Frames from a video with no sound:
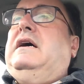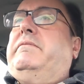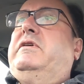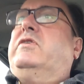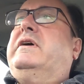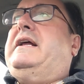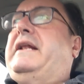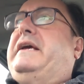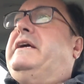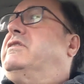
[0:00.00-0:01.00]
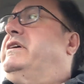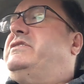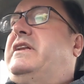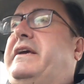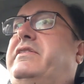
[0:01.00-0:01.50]
and we're looking at it
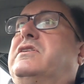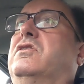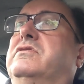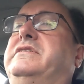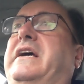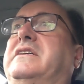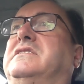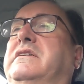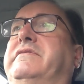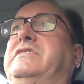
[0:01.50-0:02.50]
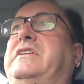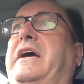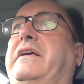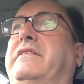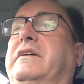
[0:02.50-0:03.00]
increasingly in the context of a
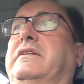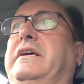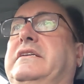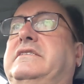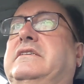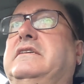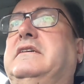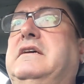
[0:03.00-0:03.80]
state that is